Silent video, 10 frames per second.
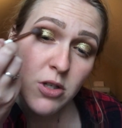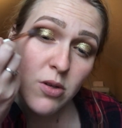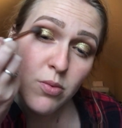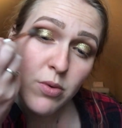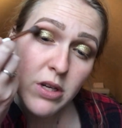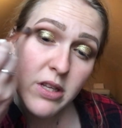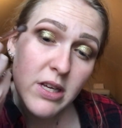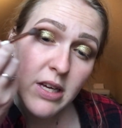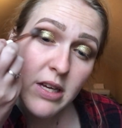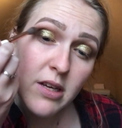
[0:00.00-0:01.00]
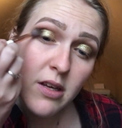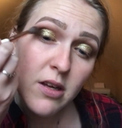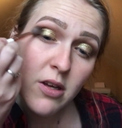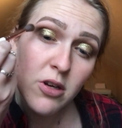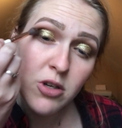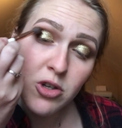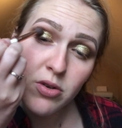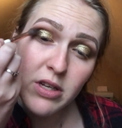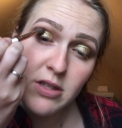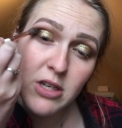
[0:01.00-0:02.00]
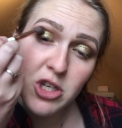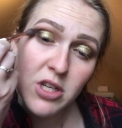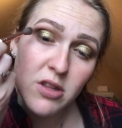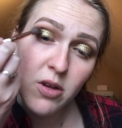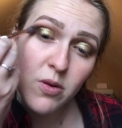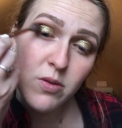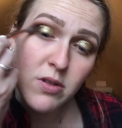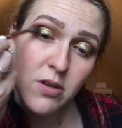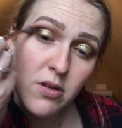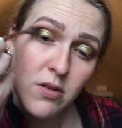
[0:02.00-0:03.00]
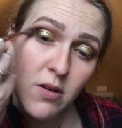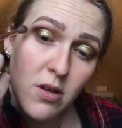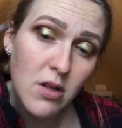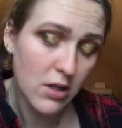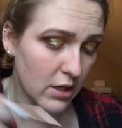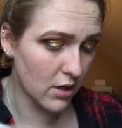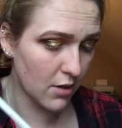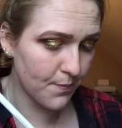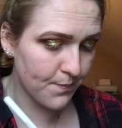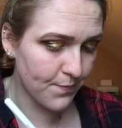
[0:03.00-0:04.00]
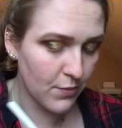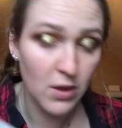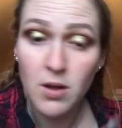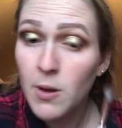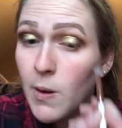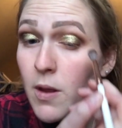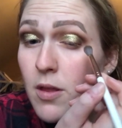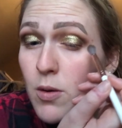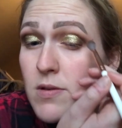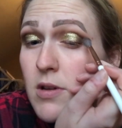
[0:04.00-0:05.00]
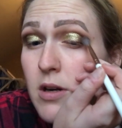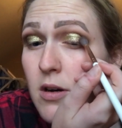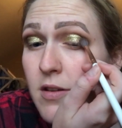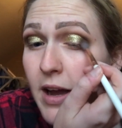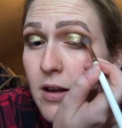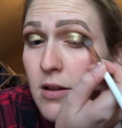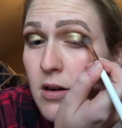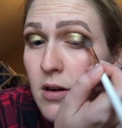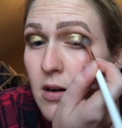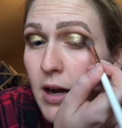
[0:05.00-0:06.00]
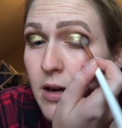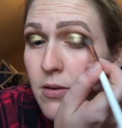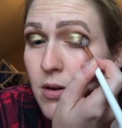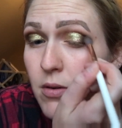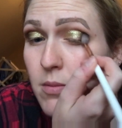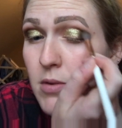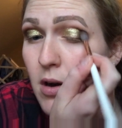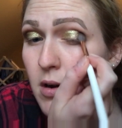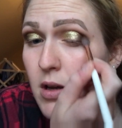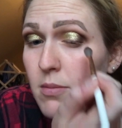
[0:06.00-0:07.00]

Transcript: to really transition those glitter. That glitter, I don't know what I'm talking